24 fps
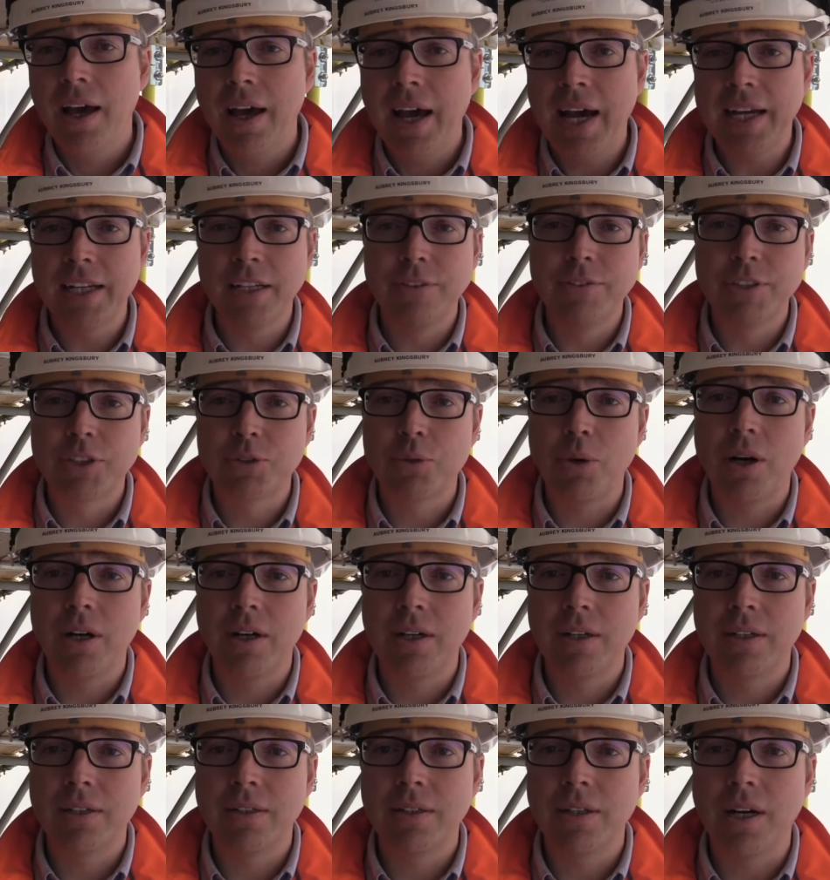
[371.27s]
head over to
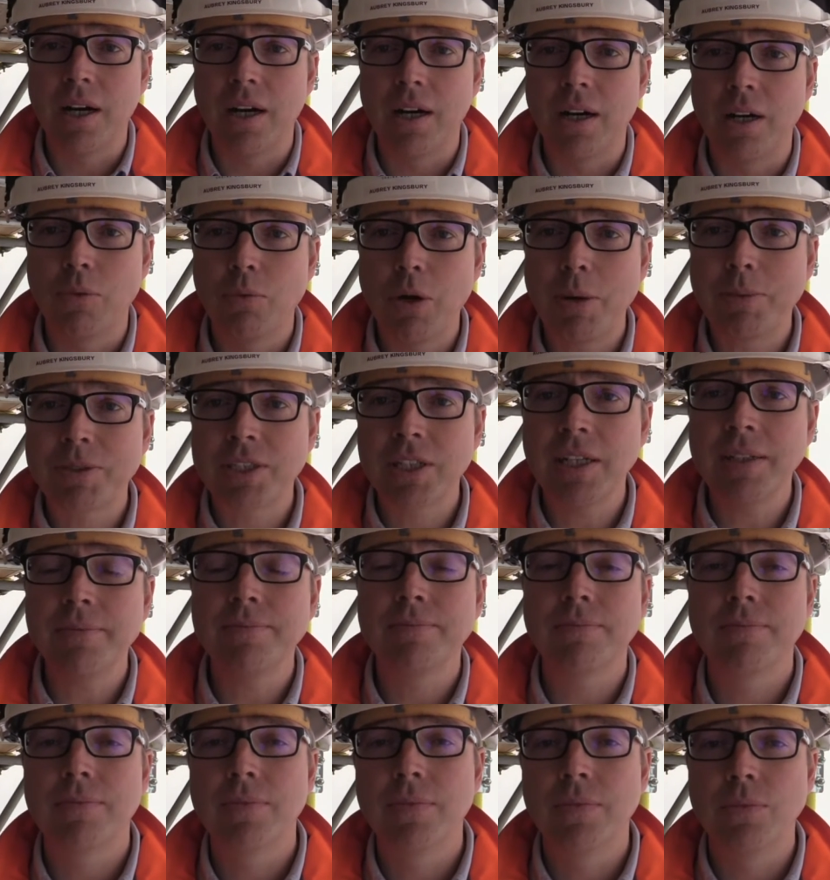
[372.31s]
our uh, website,
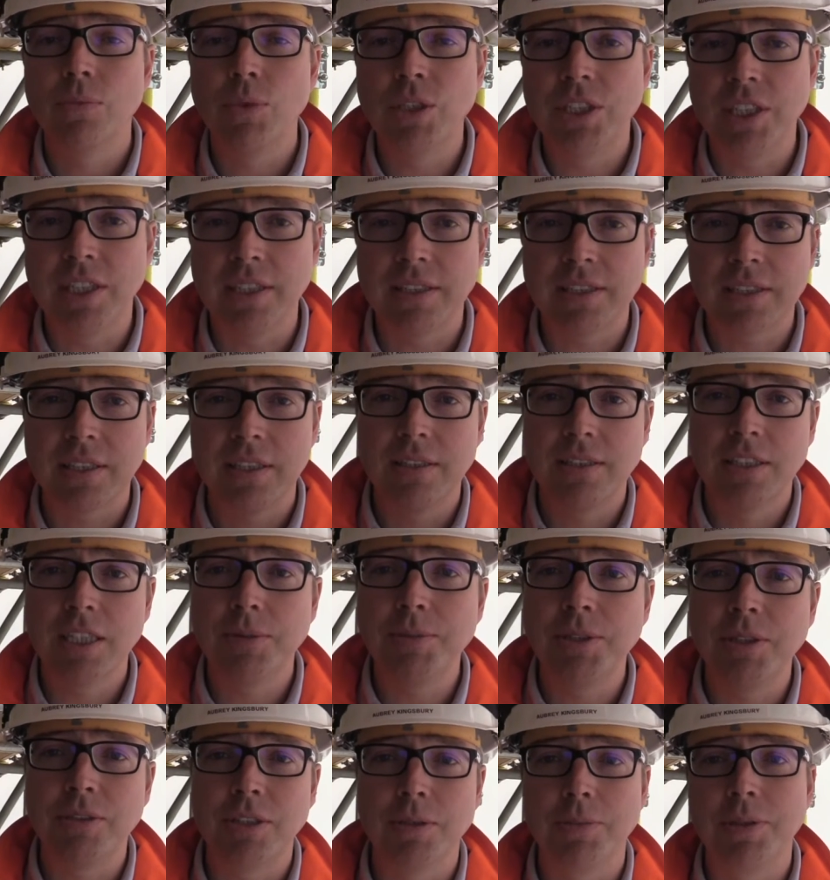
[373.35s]
which is
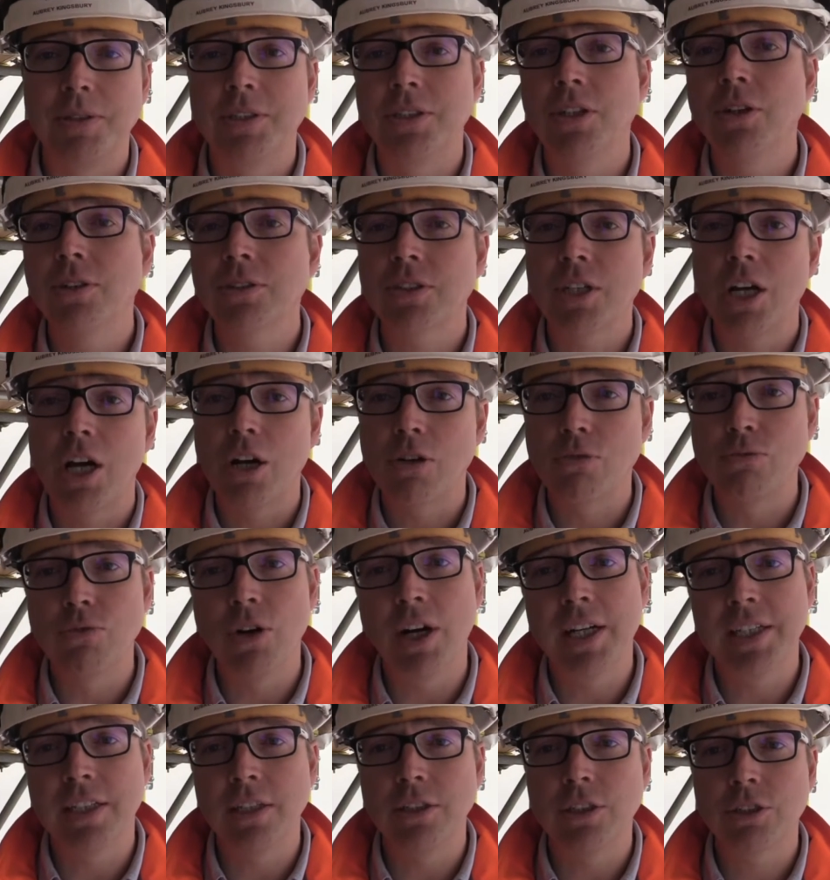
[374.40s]

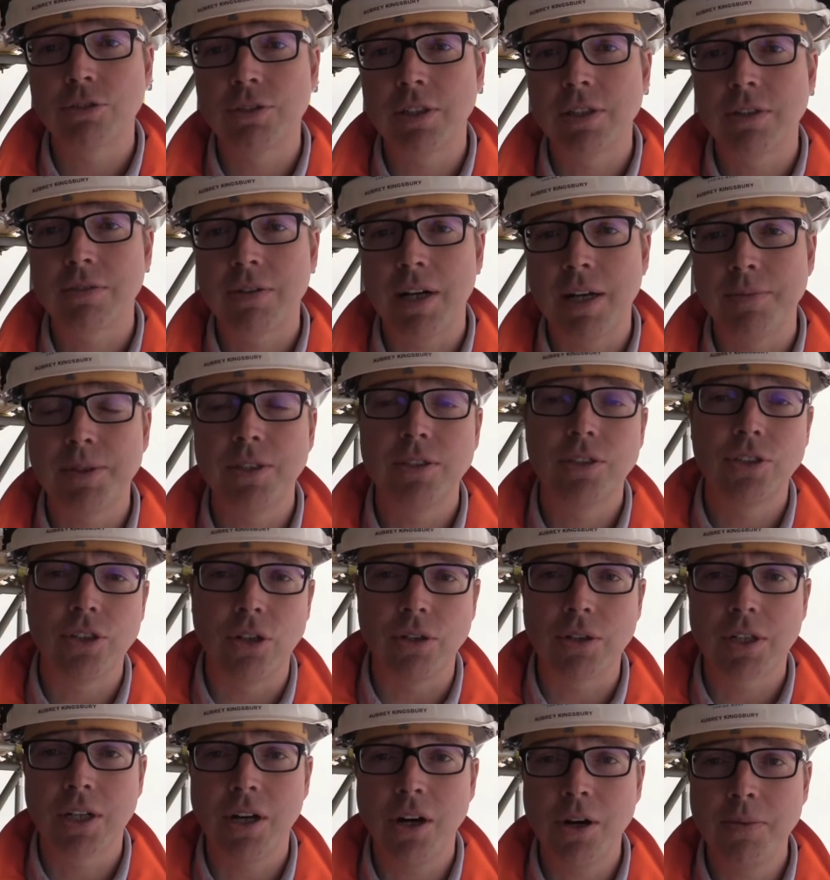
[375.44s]

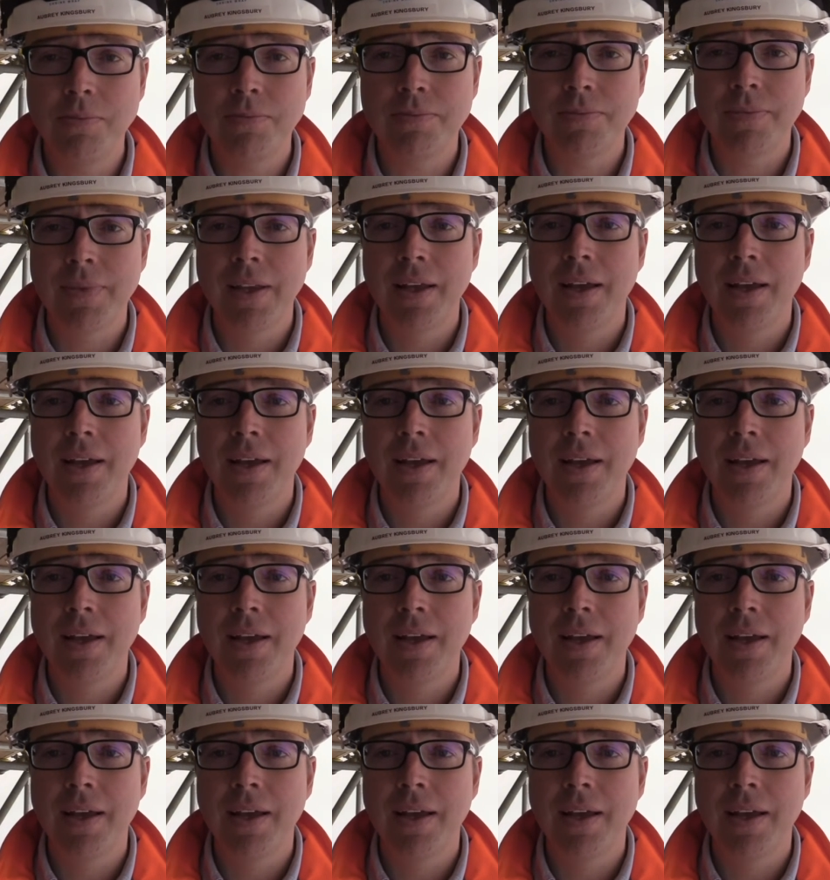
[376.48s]
www.rhinoshrinkwrap.com.